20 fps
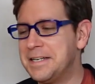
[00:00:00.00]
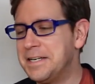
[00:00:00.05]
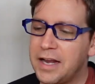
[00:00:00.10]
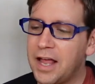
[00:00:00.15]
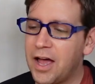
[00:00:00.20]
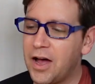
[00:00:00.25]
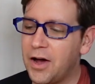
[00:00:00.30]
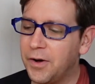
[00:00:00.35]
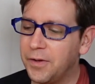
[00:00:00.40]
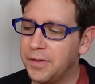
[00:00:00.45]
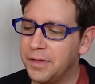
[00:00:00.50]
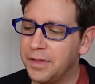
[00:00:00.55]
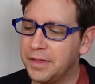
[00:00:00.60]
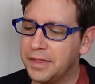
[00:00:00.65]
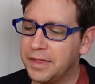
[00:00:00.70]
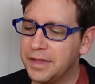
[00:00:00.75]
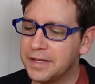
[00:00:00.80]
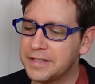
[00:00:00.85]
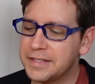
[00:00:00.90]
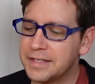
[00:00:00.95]
Now,
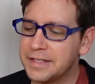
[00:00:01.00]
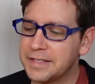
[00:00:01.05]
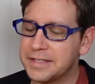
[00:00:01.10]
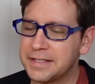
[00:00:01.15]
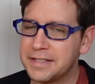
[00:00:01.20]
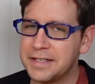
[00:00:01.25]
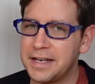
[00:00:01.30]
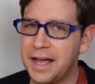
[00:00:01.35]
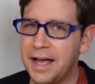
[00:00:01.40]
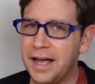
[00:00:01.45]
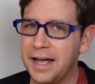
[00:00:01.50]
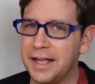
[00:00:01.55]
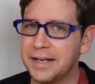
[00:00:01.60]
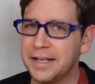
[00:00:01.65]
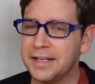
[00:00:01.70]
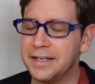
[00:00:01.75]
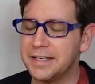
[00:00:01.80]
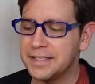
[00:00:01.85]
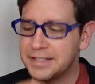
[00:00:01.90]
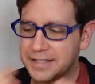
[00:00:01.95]
this is not
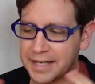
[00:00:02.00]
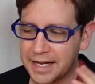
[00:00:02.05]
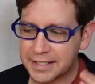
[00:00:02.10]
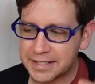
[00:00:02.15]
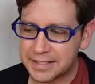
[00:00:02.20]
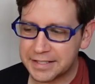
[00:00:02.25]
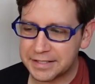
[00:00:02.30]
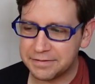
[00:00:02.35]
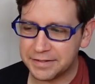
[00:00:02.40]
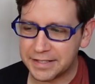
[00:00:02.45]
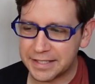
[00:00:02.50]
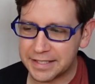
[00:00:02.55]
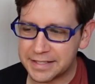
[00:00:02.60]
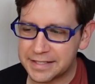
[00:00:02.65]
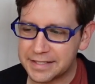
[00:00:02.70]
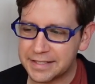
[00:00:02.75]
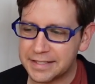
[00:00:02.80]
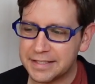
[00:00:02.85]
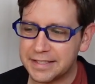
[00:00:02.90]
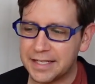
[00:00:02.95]
an exhaustive
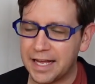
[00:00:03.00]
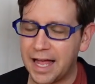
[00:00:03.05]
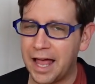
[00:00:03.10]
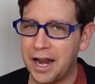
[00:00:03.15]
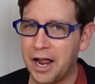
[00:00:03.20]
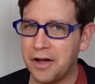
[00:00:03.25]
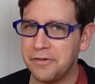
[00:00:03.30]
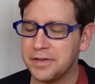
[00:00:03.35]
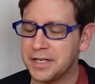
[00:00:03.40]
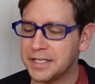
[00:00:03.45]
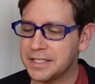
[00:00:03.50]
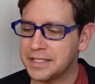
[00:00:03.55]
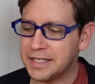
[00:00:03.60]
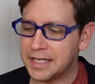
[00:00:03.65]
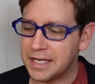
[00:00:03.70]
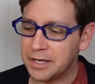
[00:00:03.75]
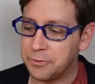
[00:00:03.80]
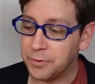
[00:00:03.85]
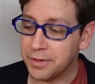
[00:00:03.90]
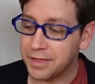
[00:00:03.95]
list, and
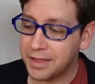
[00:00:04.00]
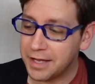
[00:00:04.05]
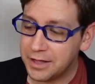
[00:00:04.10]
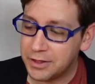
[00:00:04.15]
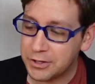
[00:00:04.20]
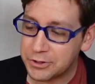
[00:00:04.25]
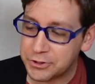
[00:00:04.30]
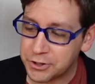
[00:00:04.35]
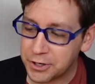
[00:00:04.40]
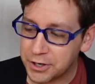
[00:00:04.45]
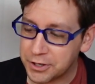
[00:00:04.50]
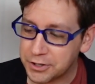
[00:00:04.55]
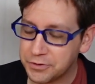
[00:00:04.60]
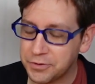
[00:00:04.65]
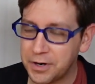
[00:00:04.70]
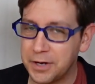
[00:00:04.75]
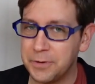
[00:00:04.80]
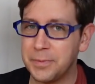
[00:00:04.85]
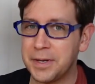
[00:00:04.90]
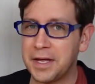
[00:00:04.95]
obviously within the
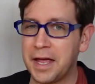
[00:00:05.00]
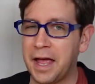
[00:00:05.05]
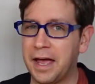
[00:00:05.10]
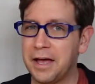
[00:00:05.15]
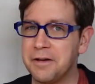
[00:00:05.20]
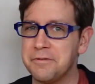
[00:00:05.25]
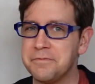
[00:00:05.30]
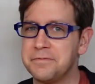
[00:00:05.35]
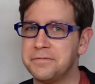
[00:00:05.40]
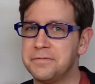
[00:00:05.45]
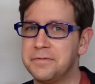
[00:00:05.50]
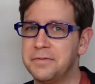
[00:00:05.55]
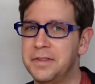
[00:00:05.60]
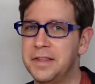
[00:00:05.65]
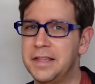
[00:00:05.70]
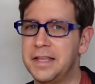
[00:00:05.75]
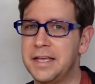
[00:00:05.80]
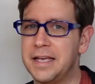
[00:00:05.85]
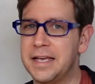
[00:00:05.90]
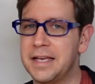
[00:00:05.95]
church, right, we have
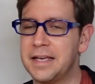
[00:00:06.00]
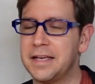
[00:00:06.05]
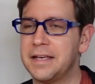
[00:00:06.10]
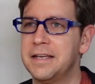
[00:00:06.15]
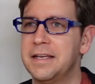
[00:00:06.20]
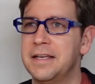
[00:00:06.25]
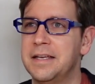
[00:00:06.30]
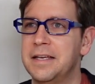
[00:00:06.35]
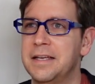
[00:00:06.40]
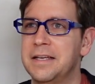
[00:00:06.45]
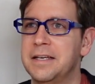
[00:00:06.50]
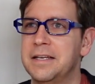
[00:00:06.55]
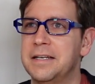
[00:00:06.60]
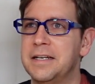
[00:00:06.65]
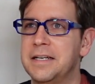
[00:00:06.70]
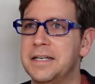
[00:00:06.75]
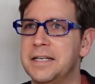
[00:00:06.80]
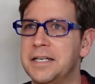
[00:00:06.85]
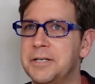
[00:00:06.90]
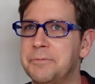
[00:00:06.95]
the
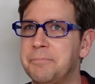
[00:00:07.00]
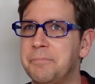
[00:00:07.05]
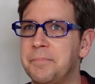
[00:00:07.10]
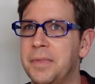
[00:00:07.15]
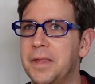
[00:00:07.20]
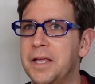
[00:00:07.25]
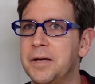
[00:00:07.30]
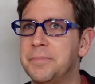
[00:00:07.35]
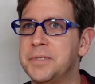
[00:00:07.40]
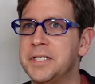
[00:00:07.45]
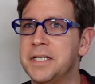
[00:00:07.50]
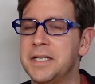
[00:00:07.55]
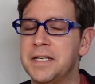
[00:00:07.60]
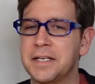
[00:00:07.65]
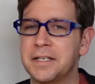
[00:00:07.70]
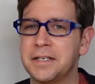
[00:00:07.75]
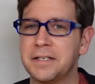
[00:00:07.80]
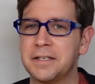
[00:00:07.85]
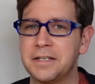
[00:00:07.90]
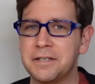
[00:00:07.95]

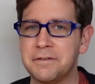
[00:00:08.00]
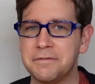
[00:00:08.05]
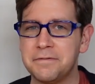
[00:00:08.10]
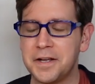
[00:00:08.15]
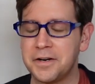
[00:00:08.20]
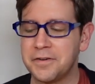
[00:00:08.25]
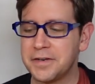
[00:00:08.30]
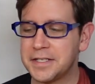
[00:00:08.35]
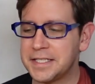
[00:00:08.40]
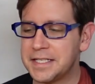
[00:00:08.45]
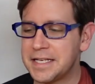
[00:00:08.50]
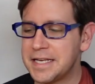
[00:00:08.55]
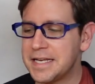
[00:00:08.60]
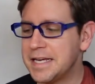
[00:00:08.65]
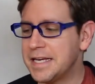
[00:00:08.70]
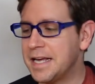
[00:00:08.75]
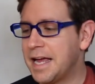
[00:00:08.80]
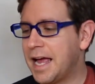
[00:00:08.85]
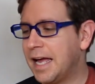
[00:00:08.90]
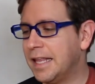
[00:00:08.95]
Obsidian
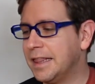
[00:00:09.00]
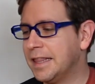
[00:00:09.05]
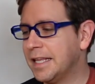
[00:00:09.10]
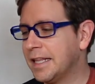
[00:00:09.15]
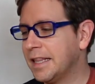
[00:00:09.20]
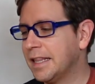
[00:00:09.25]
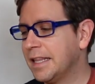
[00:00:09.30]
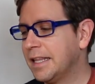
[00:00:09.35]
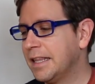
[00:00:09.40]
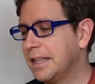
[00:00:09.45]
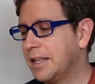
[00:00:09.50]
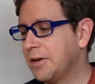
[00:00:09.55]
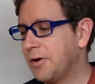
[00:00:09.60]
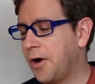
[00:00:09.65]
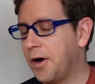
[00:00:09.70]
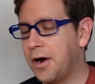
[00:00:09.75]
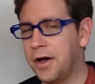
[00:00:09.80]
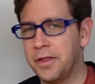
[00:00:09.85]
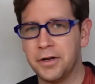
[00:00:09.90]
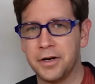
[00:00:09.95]
Confederacy, and then there
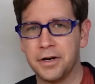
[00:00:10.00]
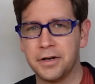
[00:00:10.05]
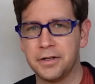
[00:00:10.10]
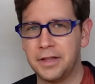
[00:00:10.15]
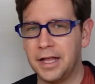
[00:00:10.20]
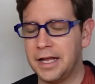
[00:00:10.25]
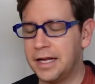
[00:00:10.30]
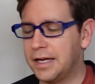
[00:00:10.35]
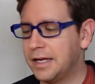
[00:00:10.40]
are other